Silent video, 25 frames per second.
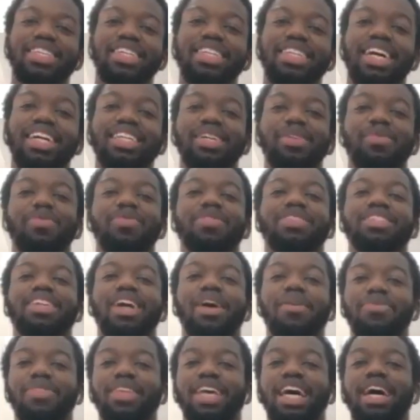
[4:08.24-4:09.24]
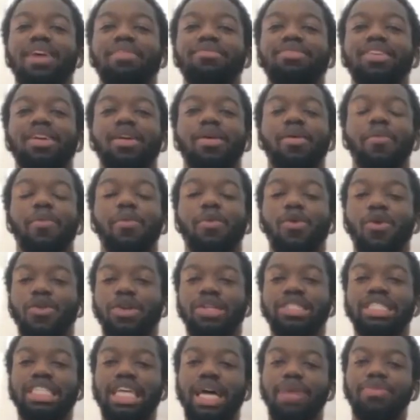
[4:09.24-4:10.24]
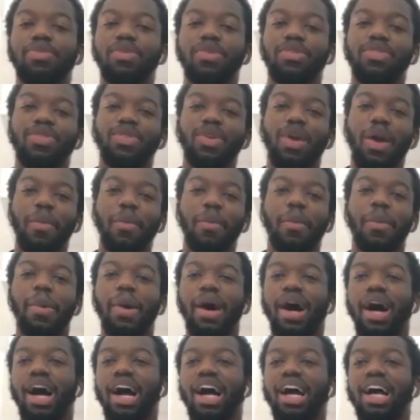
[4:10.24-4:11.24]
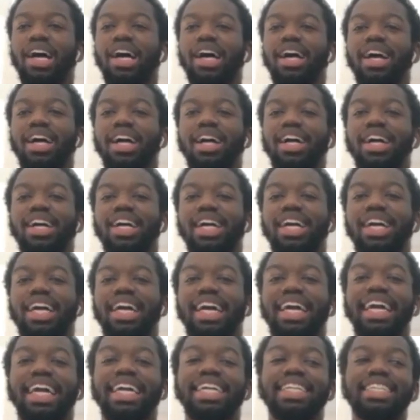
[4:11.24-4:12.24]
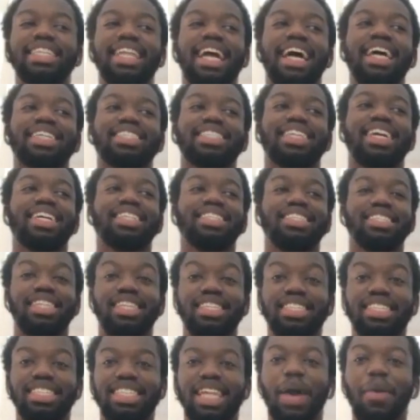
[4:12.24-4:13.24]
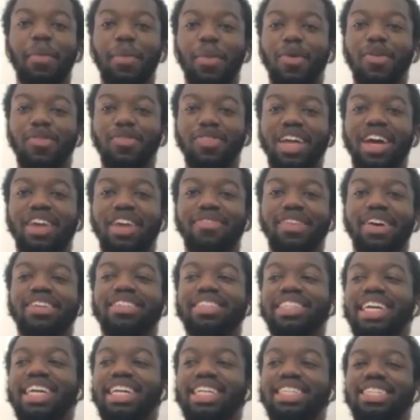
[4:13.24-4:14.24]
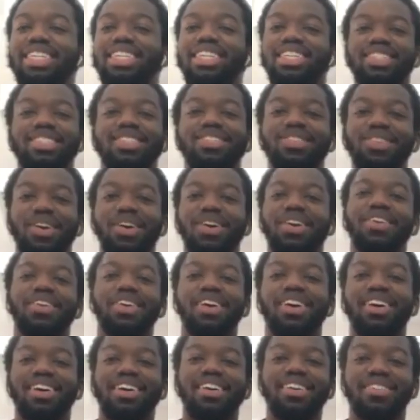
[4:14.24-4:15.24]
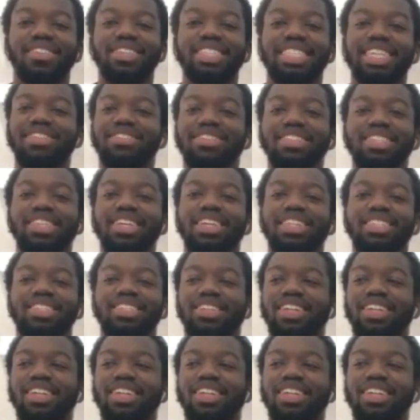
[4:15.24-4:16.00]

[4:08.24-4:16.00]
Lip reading: and that, sometimes they are more receptive to it, but in like the stem of their foundation is not receptive.